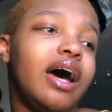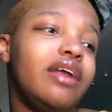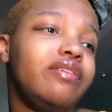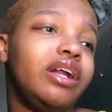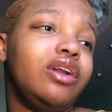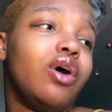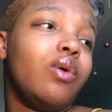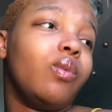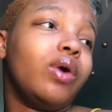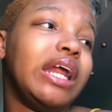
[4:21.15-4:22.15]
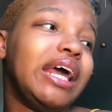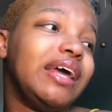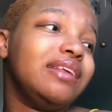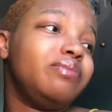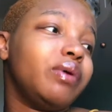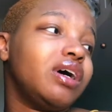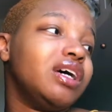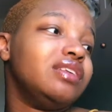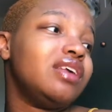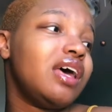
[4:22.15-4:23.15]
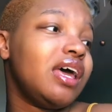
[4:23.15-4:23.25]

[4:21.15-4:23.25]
I don't really know what it is because